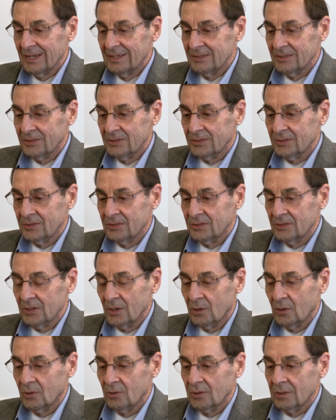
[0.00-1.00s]

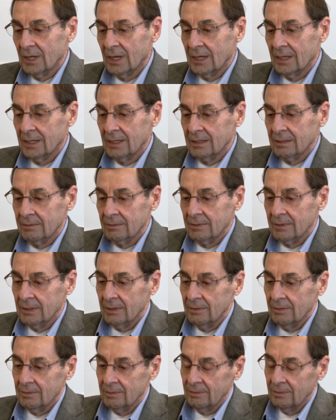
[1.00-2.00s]
So, uh,
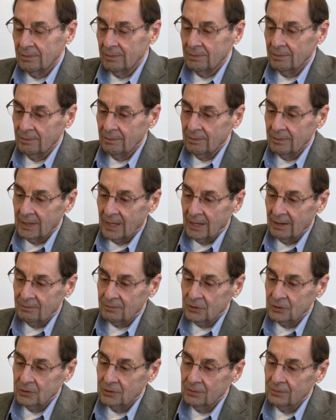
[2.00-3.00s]

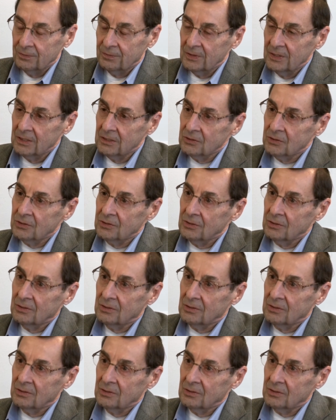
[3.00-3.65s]
after you finished